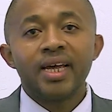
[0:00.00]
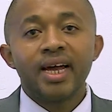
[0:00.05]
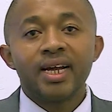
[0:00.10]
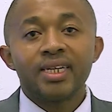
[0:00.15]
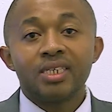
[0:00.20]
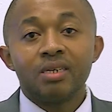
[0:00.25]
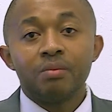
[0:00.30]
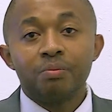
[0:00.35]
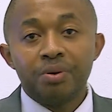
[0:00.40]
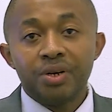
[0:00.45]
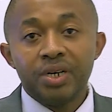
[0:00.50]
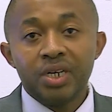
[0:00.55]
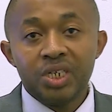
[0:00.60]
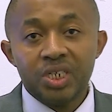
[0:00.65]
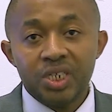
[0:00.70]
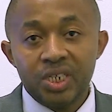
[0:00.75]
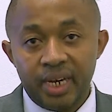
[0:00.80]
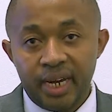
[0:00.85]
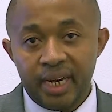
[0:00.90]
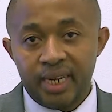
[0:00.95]
they are
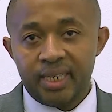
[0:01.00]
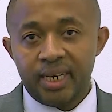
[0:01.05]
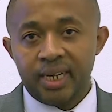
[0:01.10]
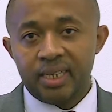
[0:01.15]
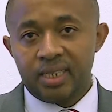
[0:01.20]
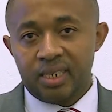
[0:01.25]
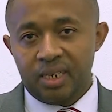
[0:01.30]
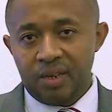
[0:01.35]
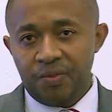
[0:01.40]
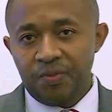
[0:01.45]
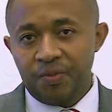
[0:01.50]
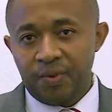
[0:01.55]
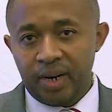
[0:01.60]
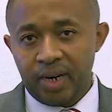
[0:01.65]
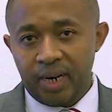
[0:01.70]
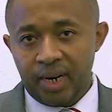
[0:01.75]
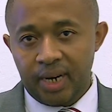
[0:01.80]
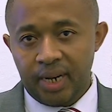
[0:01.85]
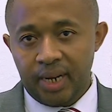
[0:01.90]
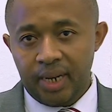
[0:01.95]
depreciated
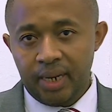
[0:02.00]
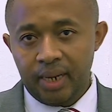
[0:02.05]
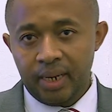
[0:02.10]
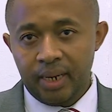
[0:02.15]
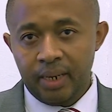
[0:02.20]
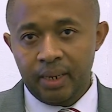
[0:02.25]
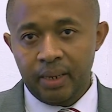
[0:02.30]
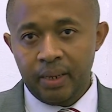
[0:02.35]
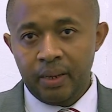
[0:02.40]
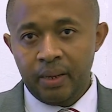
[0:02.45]
differently,